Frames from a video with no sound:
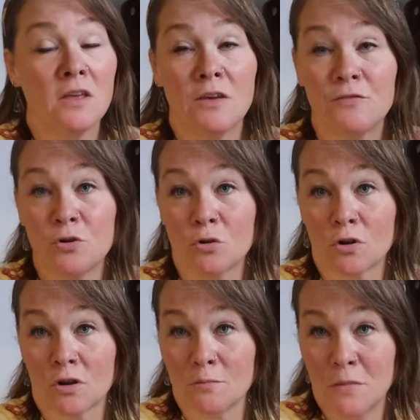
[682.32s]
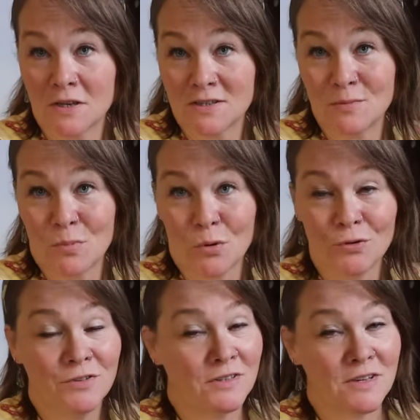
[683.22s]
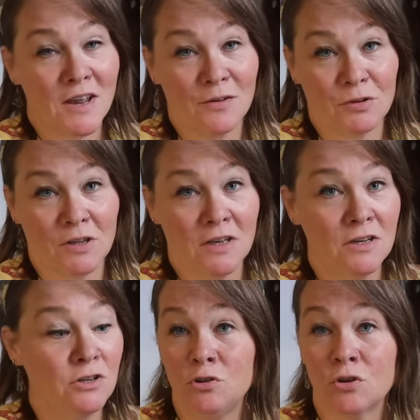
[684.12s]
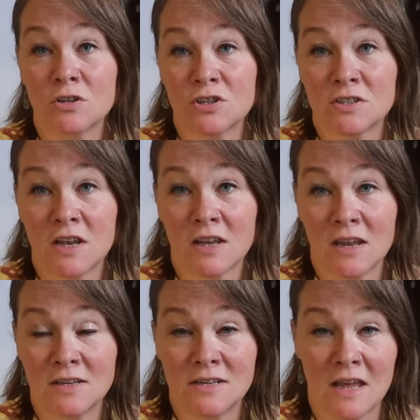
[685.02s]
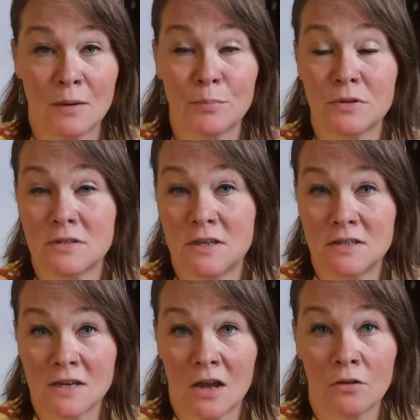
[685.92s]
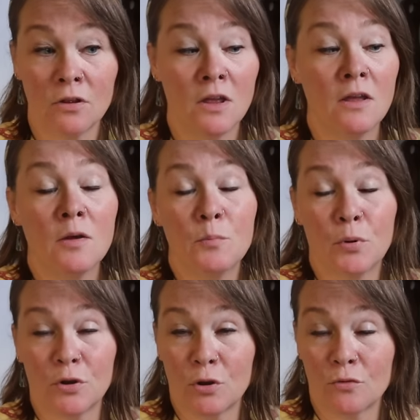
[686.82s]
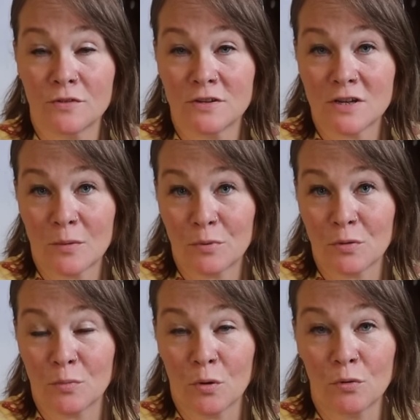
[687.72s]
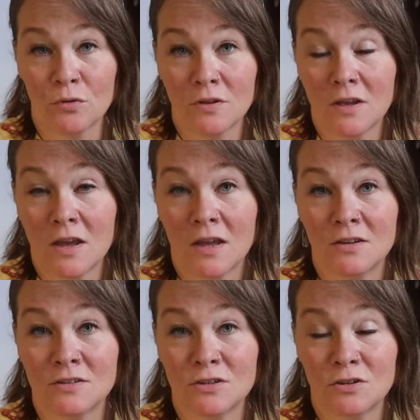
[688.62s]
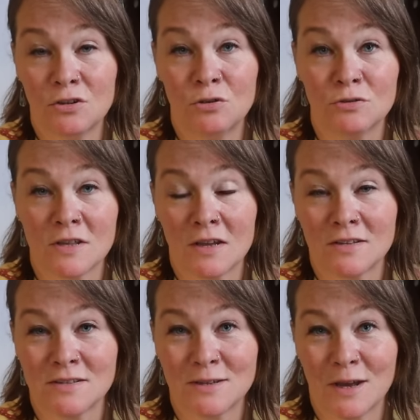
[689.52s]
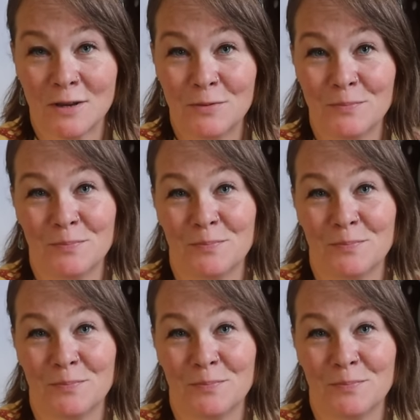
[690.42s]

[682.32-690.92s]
If your mixing bowl doesn't have a lid, you can just take a damp tea towel, put it over the top of the bowl, and use that instead.